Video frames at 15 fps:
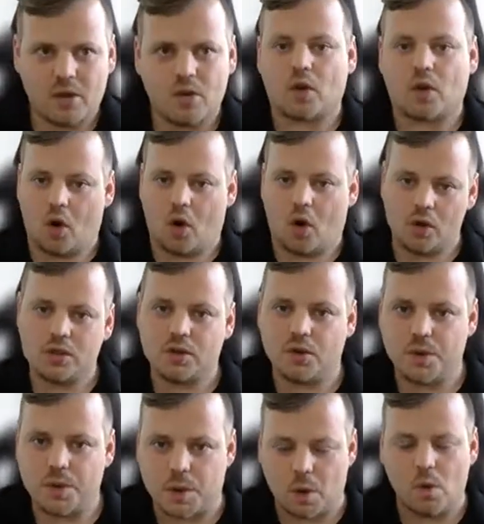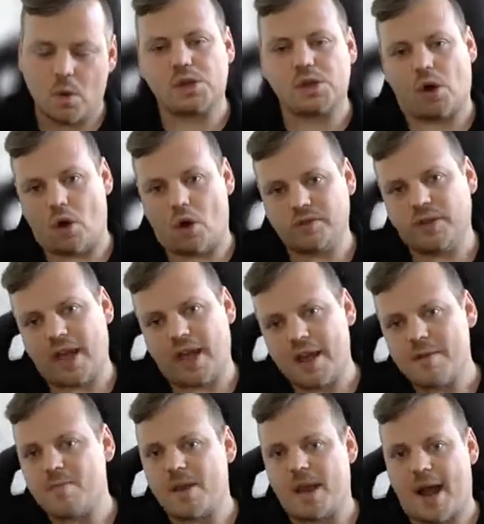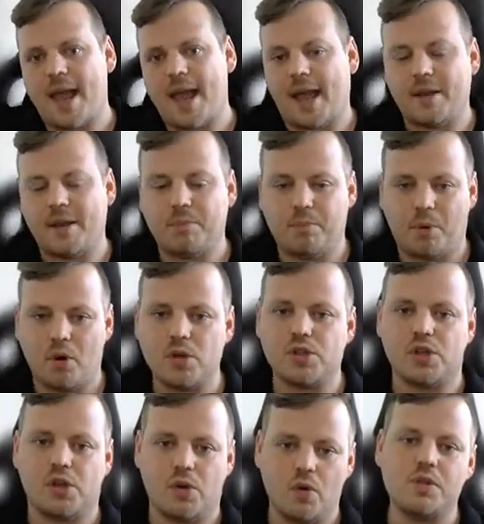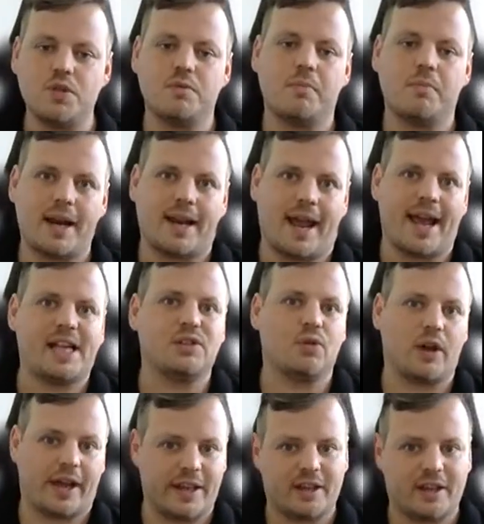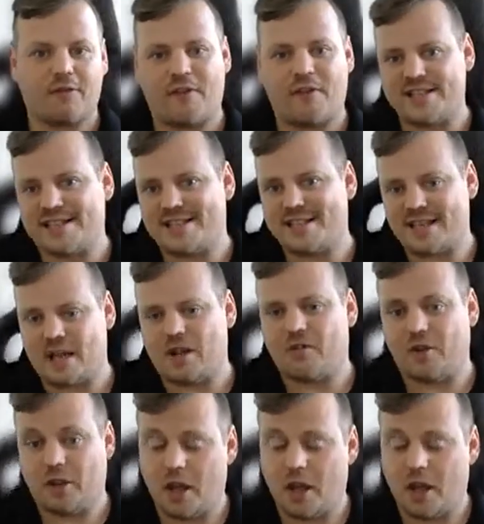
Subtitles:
you can also use all of the API endpoints used by the XSOAR interface itself.